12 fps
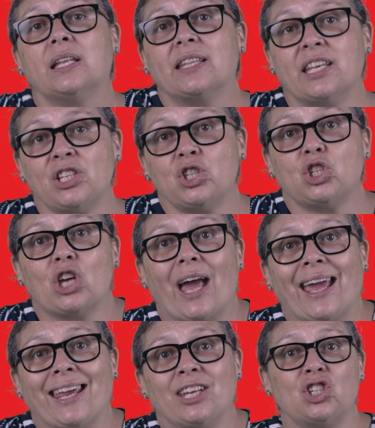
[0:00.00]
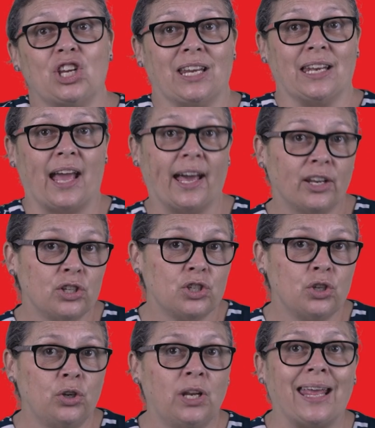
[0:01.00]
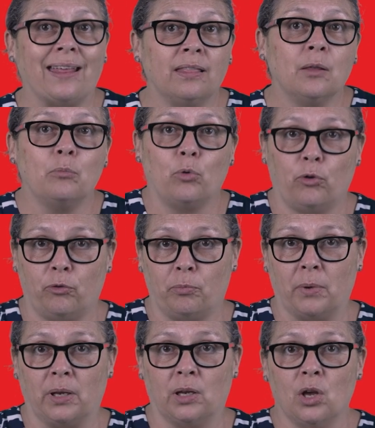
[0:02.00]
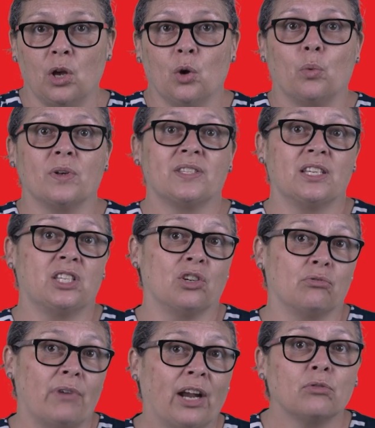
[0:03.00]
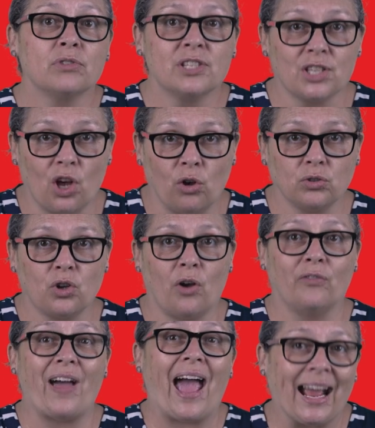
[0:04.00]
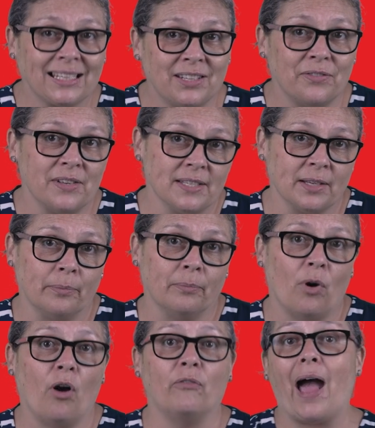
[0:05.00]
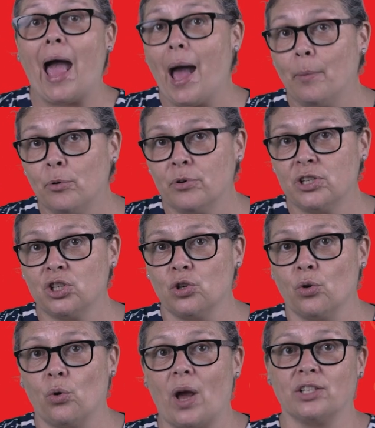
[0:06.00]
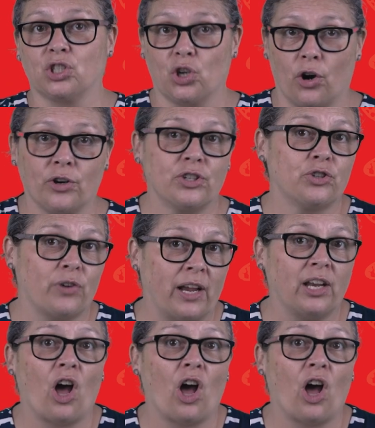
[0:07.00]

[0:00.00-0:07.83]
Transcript: This change in attitude in the movement was the direct result of activism of Aboriginal and Torres Strait